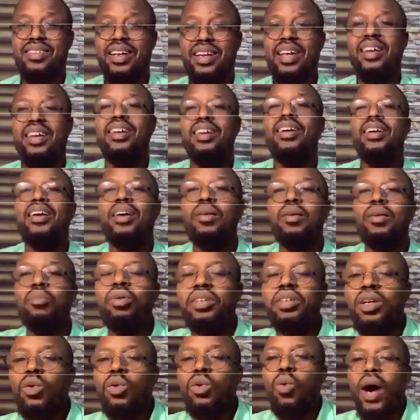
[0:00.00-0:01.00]
Okay.
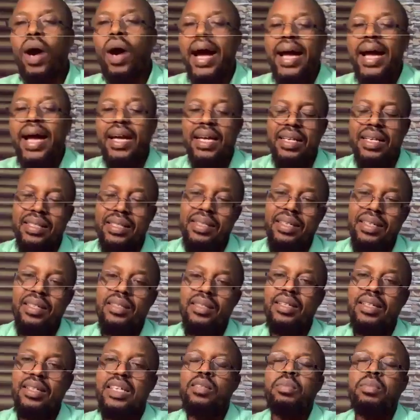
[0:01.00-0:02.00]
But the why is this:
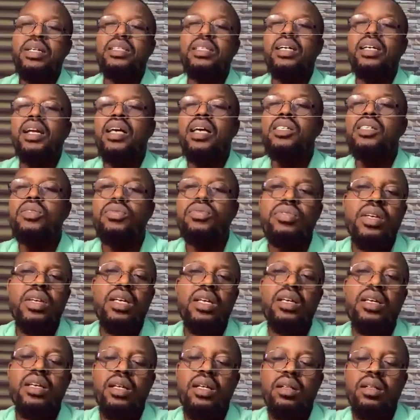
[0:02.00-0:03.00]
there's maintenance
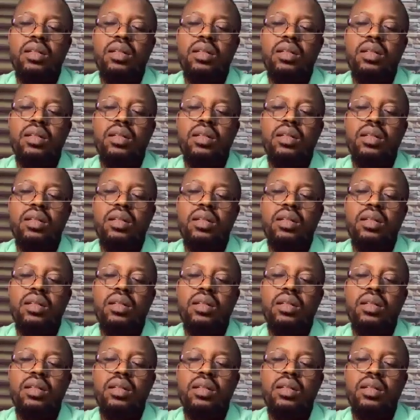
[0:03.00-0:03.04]
fee